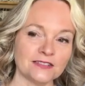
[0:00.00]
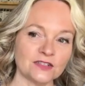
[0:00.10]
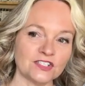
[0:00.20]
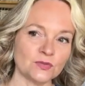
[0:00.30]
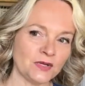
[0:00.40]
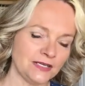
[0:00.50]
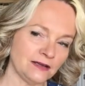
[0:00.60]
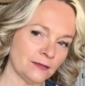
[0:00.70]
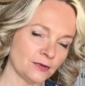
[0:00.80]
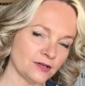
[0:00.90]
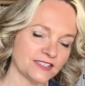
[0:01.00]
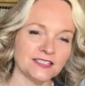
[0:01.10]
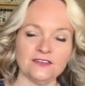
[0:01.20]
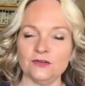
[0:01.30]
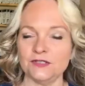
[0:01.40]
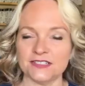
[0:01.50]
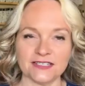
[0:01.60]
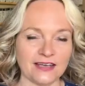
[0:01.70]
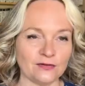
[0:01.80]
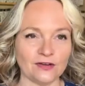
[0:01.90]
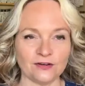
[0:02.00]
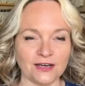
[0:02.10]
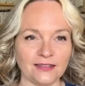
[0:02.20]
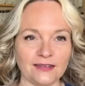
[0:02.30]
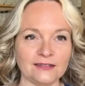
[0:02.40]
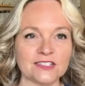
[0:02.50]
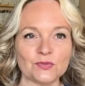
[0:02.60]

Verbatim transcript: So the suite number doesn't give you a discount or anything.